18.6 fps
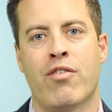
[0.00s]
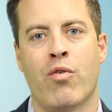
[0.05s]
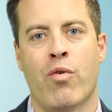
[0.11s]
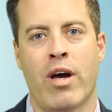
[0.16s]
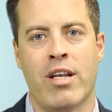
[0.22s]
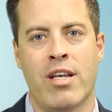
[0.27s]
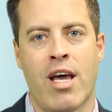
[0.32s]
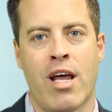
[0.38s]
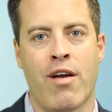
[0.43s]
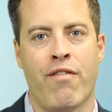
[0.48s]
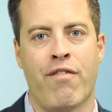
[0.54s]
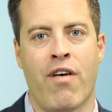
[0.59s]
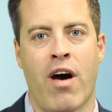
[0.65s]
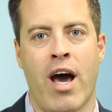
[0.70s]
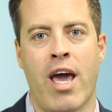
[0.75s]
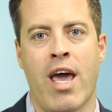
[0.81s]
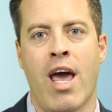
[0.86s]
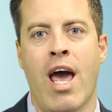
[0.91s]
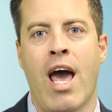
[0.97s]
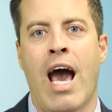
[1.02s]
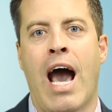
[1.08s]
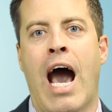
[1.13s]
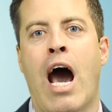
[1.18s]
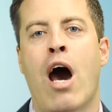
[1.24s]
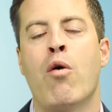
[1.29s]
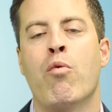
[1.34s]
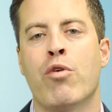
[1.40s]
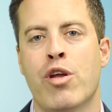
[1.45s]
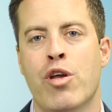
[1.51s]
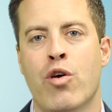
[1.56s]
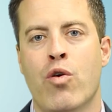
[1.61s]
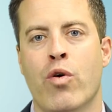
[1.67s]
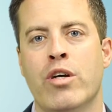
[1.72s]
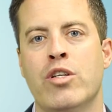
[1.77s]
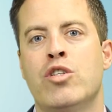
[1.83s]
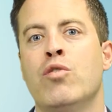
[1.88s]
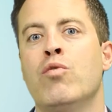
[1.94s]
to identify how are you
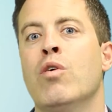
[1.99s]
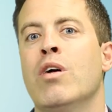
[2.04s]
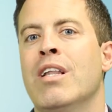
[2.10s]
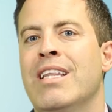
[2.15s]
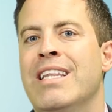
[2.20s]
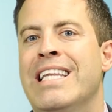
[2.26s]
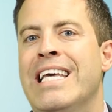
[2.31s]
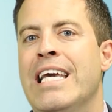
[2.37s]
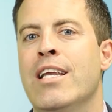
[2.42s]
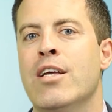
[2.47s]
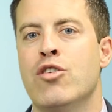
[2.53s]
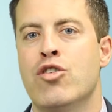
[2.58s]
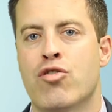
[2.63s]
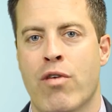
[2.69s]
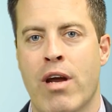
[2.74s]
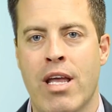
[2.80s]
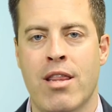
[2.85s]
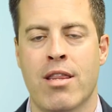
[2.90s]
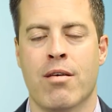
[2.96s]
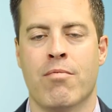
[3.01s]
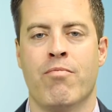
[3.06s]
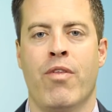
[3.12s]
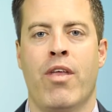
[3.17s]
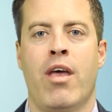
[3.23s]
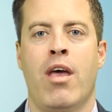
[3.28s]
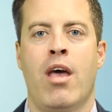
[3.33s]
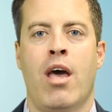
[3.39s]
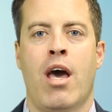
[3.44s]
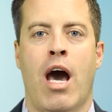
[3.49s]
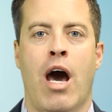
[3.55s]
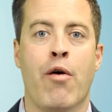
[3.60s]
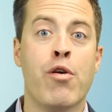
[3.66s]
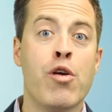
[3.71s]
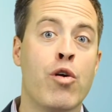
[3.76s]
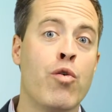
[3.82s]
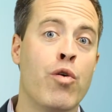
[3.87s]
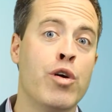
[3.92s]
going to lead and train them? How
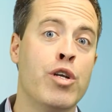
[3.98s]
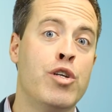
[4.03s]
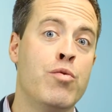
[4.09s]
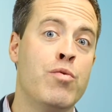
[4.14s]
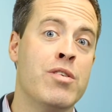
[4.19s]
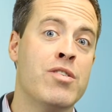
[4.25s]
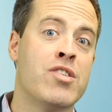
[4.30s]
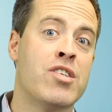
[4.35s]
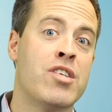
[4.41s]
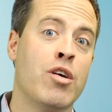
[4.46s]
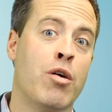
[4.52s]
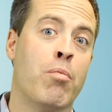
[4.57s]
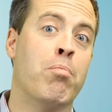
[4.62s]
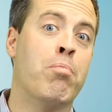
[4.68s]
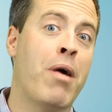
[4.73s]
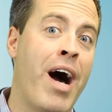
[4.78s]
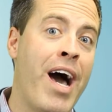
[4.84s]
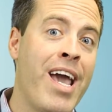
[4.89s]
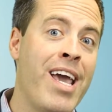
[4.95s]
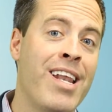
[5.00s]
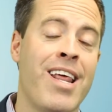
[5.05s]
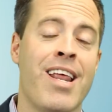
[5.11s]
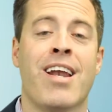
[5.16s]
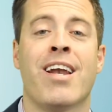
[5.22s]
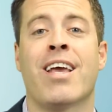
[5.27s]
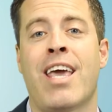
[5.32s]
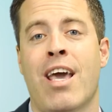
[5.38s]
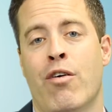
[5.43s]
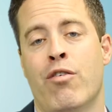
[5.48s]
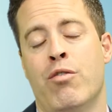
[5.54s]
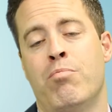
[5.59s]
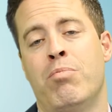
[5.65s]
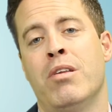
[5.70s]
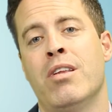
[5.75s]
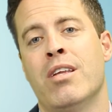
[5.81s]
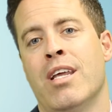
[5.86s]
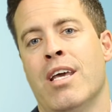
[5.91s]
are you going to instill buy-in and
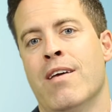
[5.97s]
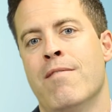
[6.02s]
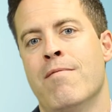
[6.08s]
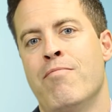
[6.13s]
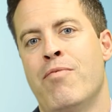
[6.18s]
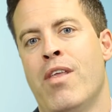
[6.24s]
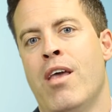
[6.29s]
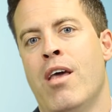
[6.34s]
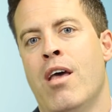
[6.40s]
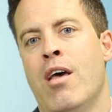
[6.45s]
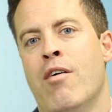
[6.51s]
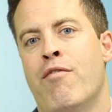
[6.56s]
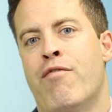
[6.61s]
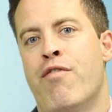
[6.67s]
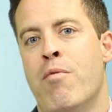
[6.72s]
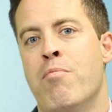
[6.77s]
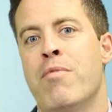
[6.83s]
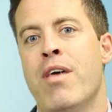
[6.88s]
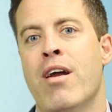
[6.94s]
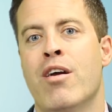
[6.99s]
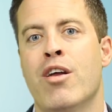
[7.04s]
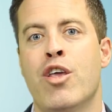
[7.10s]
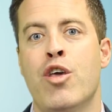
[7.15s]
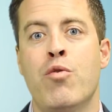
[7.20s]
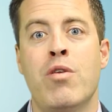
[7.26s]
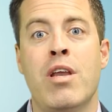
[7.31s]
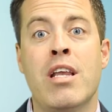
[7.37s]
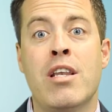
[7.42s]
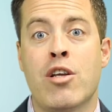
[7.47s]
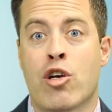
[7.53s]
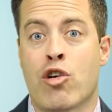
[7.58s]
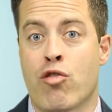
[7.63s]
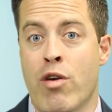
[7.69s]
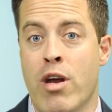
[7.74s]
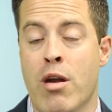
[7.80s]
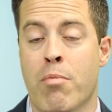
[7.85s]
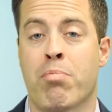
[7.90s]
accountability? From there, you need to
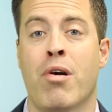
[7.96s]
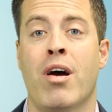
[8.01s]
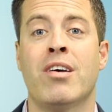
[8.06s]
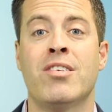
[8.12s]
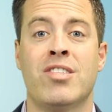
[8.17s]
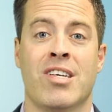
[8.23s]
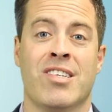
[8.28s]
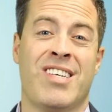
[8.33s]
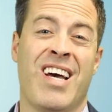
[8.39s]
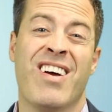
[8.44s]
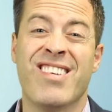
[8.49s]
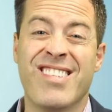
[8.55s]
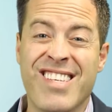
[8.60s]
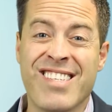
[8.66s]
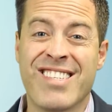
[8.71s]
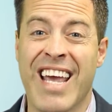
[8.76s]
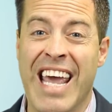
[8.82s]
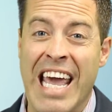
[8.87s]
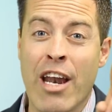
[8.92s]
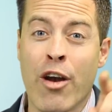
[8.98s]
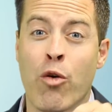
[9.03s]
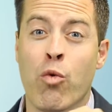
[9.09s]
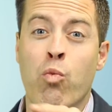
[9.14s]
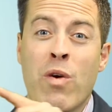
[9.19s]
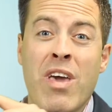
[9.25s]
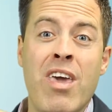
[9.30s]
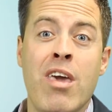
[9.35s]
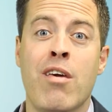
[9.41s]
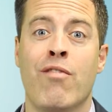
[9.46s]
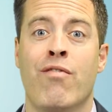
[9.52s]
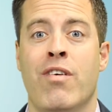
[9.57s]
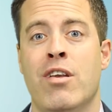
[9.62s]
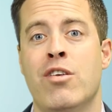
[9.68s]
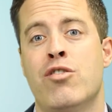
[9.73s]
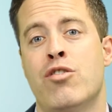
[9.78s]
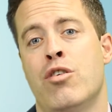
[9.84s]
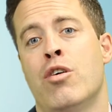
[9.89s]
create a process. How does this interweave
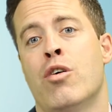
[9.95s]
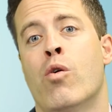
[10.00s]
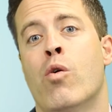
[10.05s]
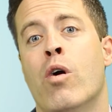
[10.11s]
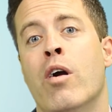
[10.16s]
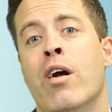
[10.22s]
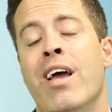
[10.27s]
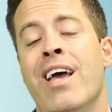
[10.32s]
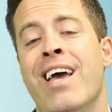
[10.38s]
into your